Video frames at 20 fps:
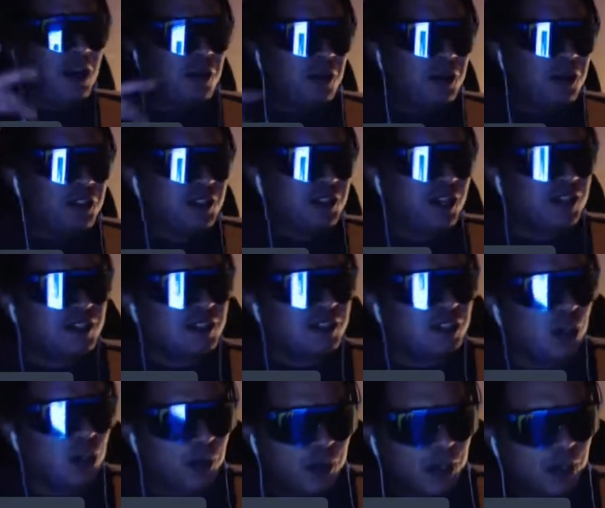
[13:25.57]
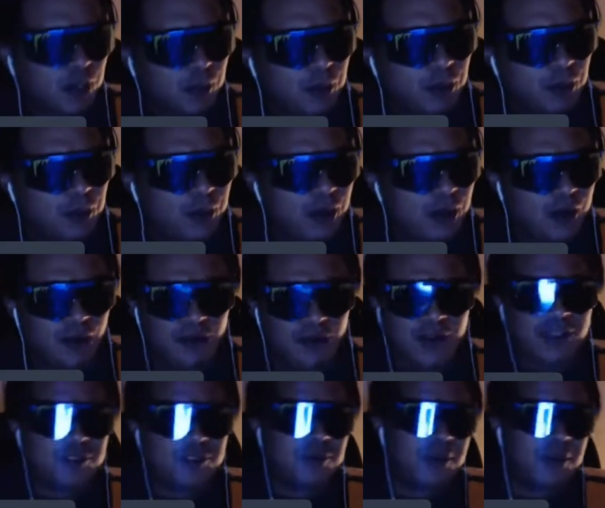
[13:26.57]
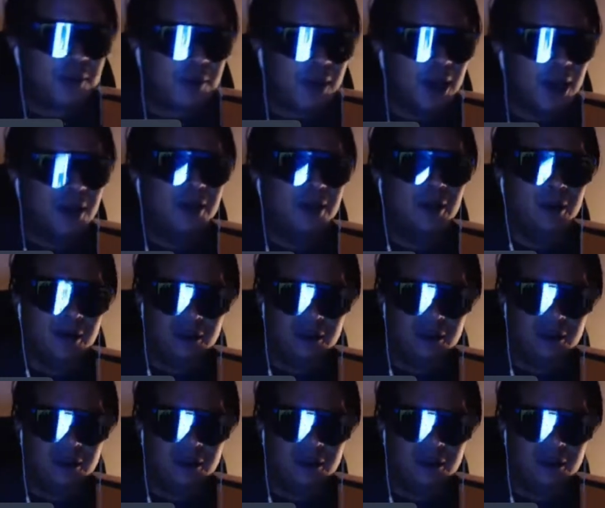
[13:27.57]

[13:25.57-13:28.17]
criticizes WWE or Vince McMahon,